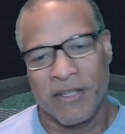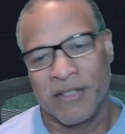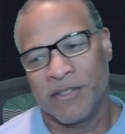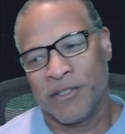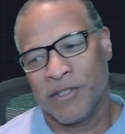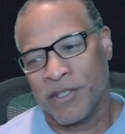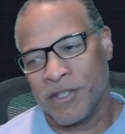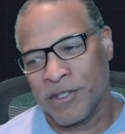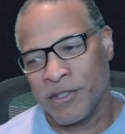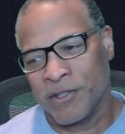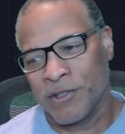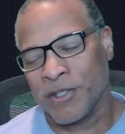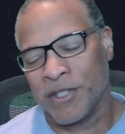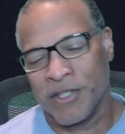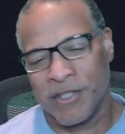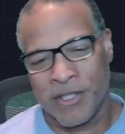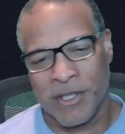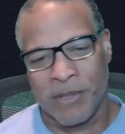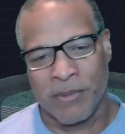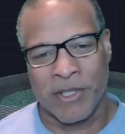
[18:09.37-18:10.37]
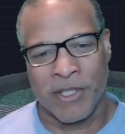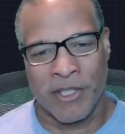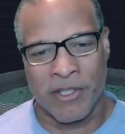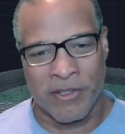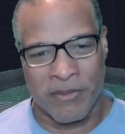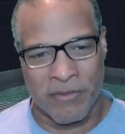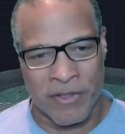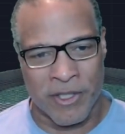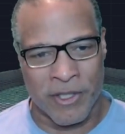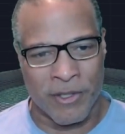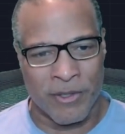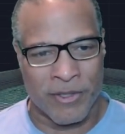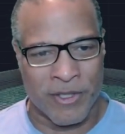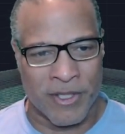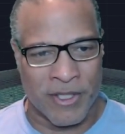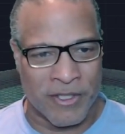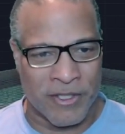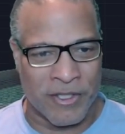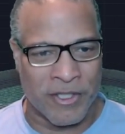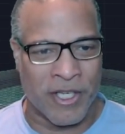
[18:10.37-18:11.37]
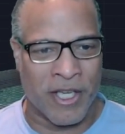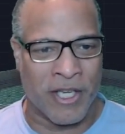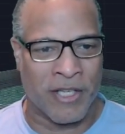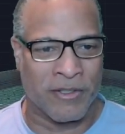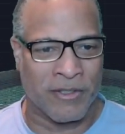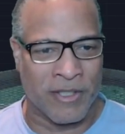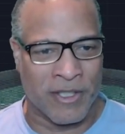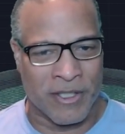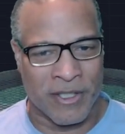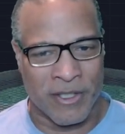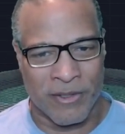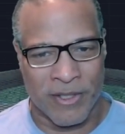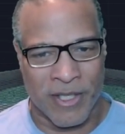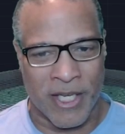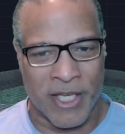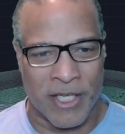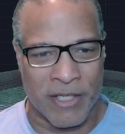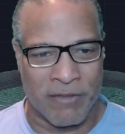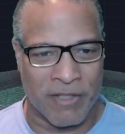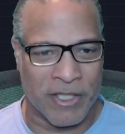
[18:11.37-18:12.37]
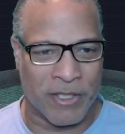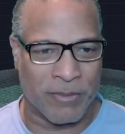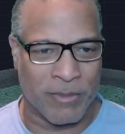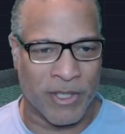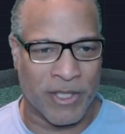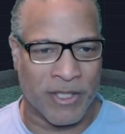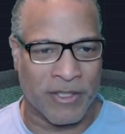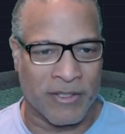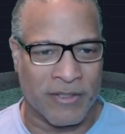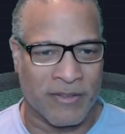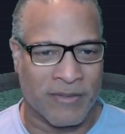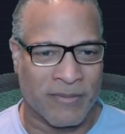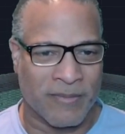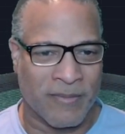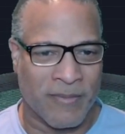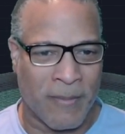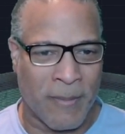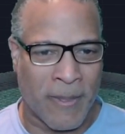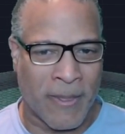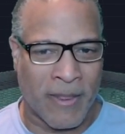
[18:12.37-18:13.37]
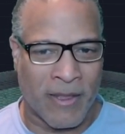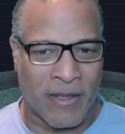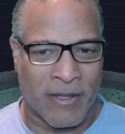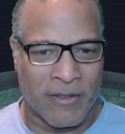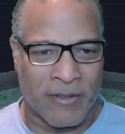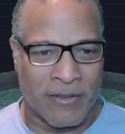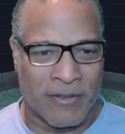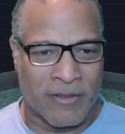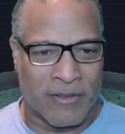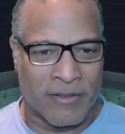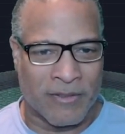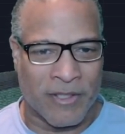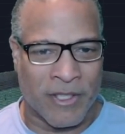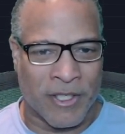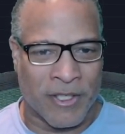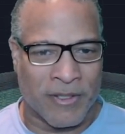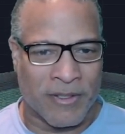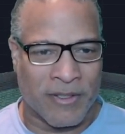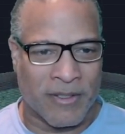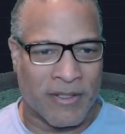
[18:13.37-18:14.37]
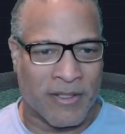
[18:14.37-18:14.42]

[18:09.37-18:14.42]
you can look at some of the other videos on his channel, and they'll kind of explain it, right?